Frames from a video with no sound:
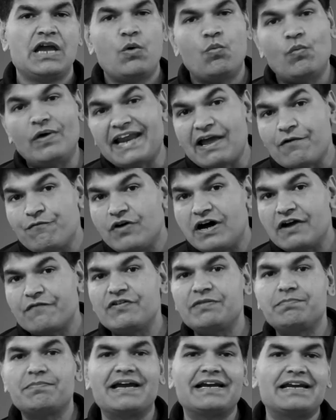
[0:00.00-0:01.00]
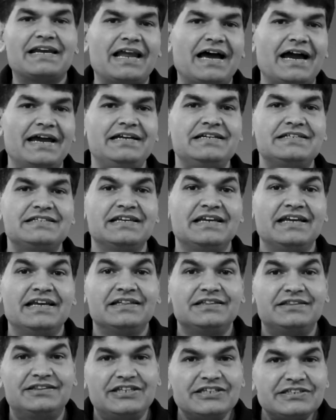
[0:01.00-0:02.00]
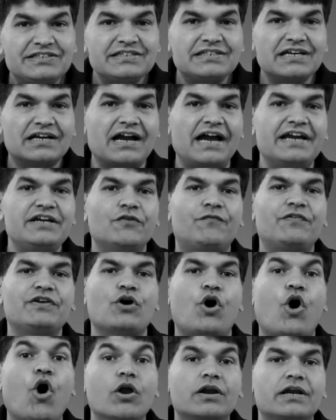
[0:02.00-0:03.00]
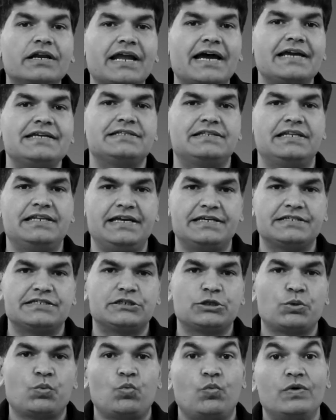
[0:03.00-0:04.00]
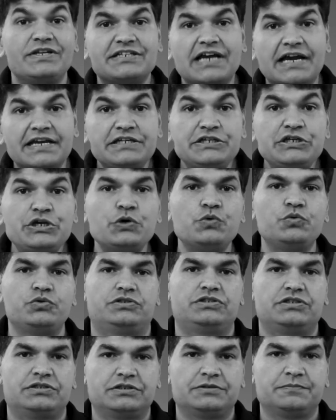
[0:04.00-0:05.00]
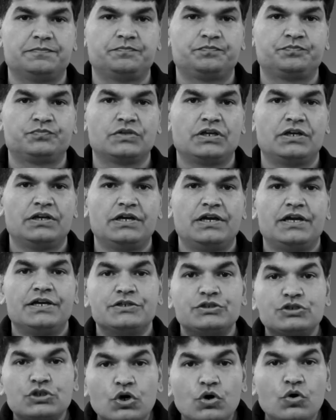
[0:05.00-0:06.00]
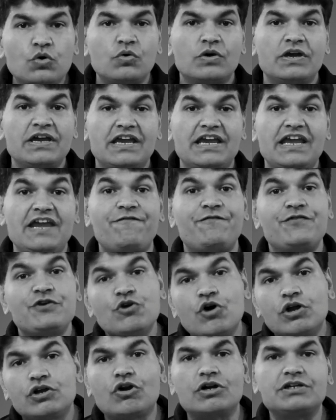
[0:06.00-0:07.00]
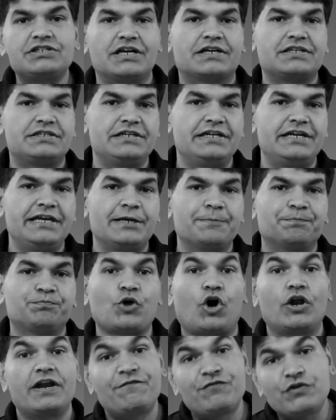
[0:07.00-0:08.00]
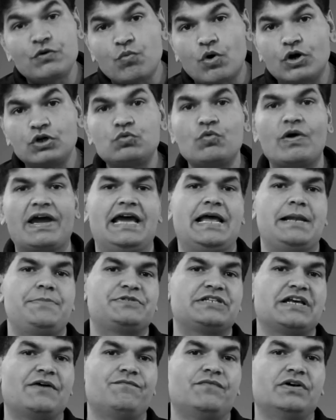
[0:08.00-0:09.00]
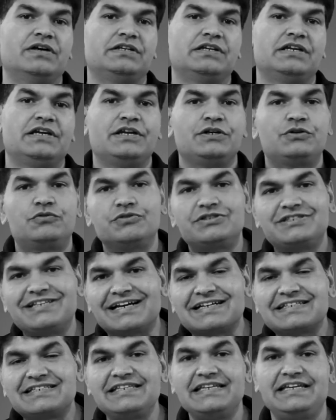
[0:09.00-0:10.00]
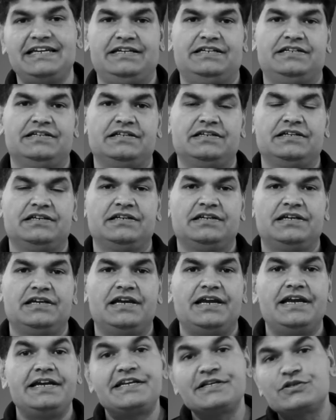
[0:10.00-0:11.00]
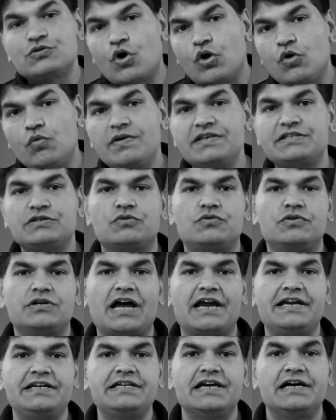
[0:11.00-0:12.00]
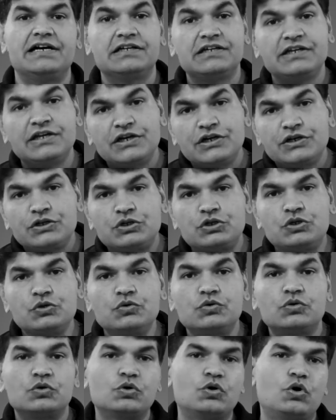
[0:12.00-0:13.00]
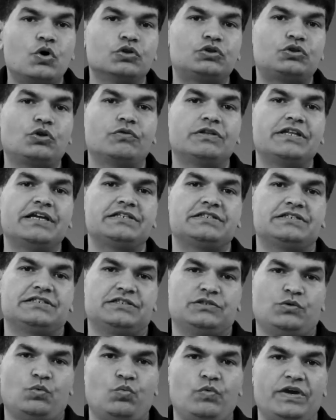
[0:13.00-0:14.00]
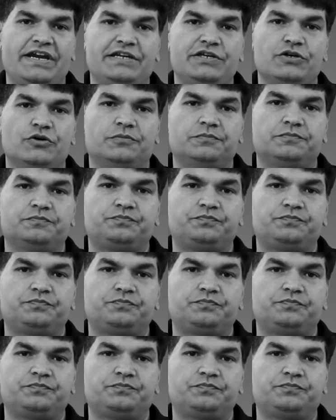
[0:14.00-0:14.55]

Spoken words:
When I work with my clients, this is a kind of an organized list which I use. So if you're not succeeding or if you want to help someone to succeed, it is always a good idea to go through this video.